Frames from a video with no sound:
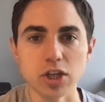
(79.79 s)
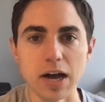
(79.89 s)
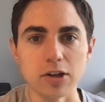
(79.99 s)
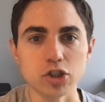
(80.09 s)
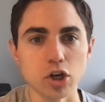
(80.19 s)

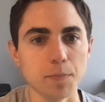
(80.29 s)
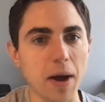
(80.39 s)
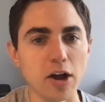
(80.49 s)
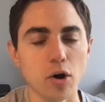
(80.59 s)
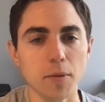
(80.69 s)
challenger
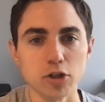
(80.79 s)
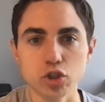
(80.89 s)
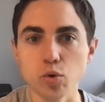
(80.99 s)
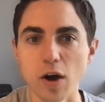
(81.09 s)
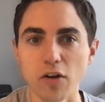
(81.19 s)
by
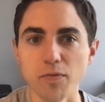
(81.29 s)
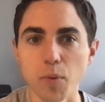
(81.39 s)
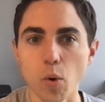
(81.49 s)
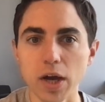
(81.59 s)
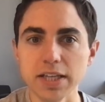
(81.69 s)
almost 12
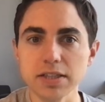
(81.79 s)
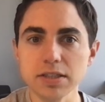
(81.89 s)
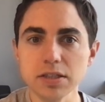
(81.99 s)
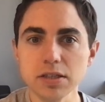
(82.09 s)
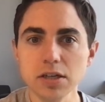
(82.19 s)
points.